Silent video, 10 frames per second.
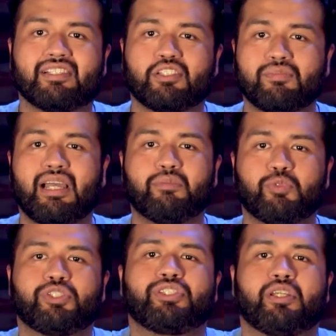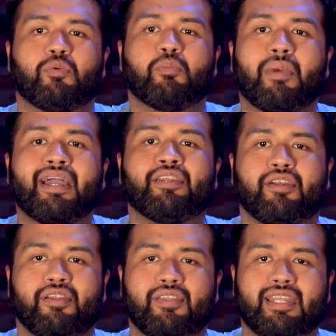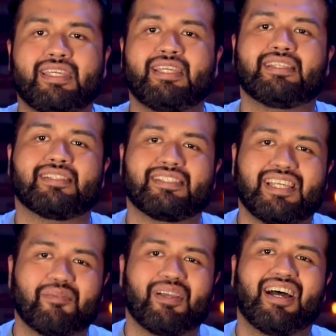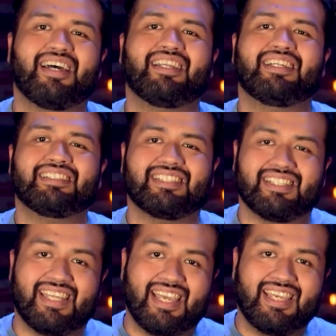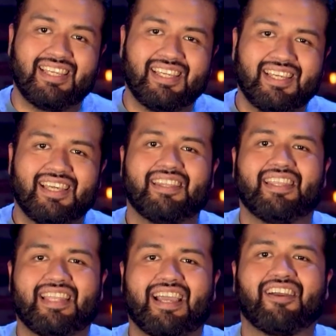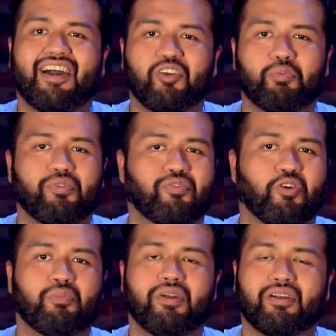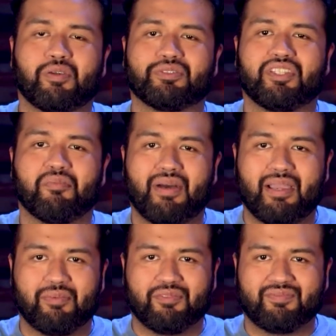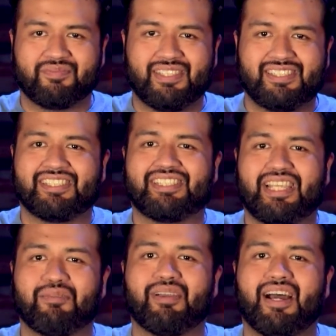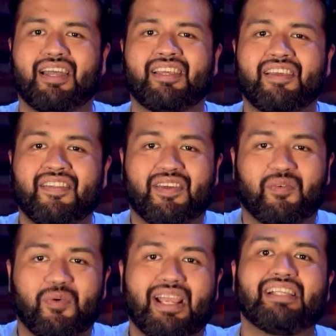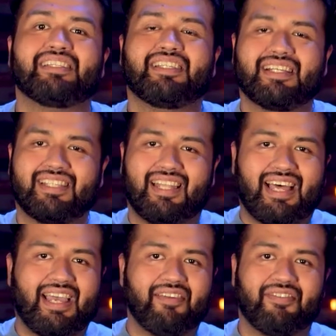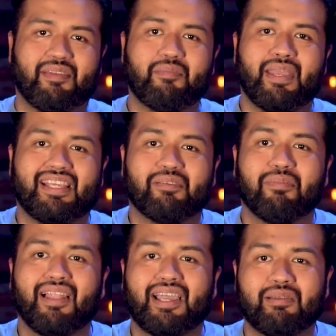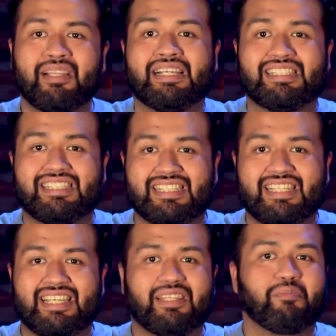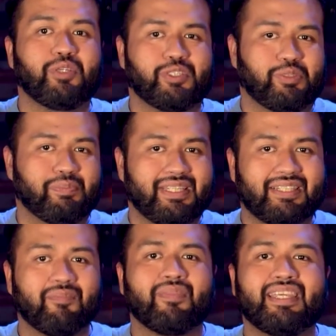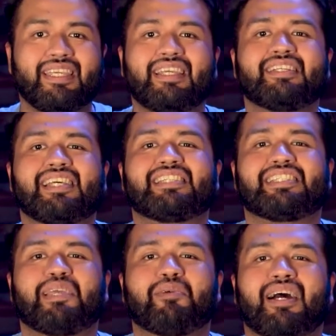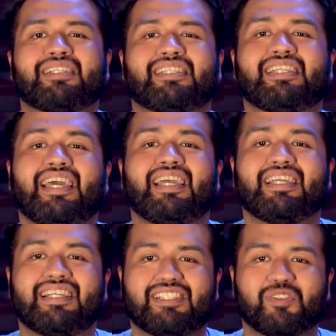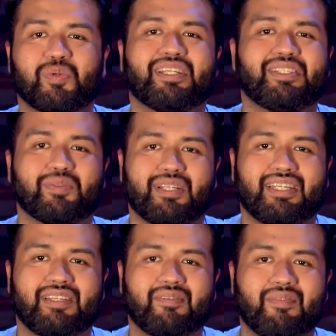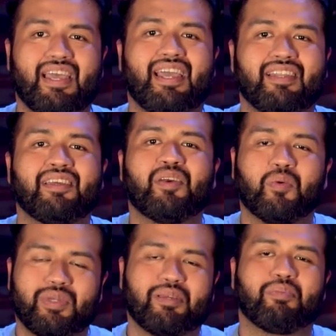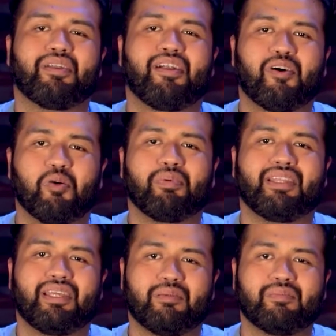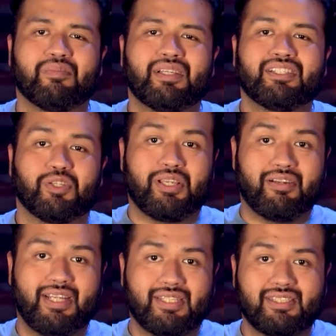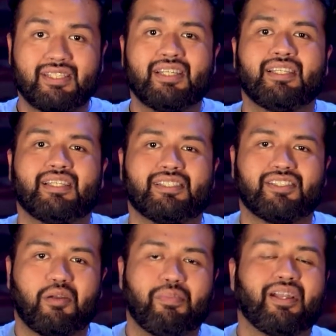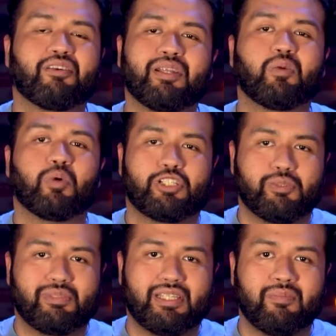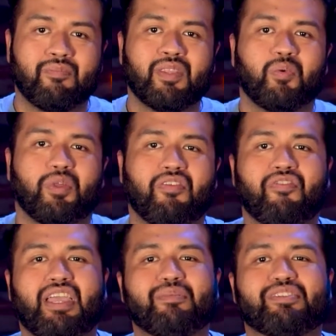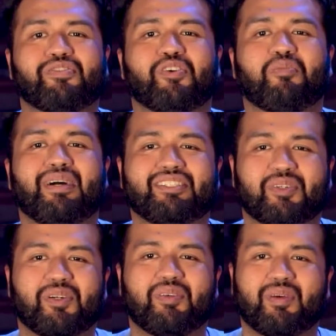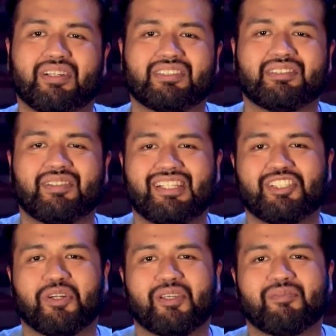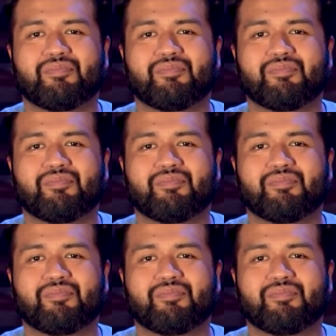And sometimes we just need a reminder that He is the same God today than that God who performed miracles in the Bible. He's the same God that raised the dead to life, that made the blind see and the mute speak. He is that same God today in 2020, and we can put our hope in Him. So here it is. This is our Bear Creek worship team with Famous For by Tauren Wells. Enjoy.